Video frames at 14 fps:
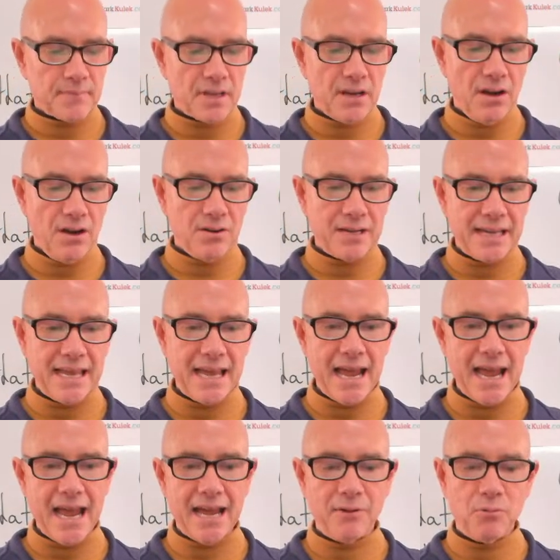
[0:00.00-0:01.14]

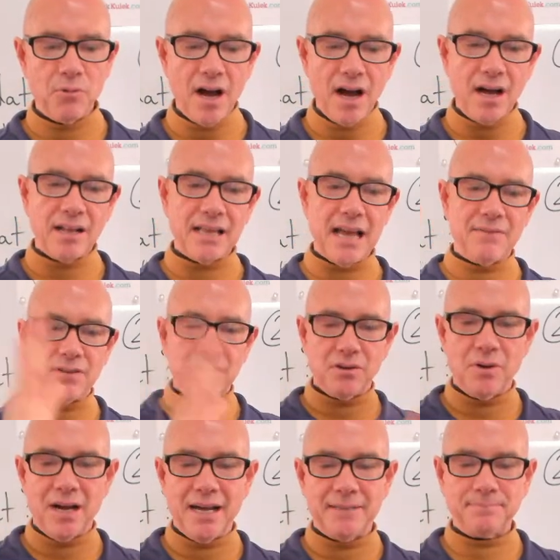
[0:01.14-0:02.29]
Okay, well,
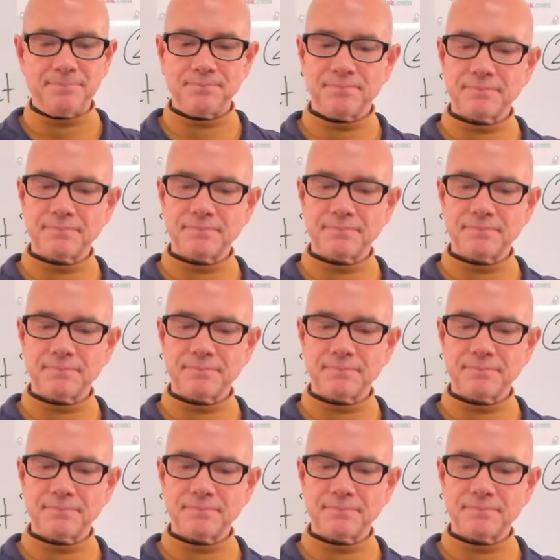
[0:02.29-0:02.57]
everyone,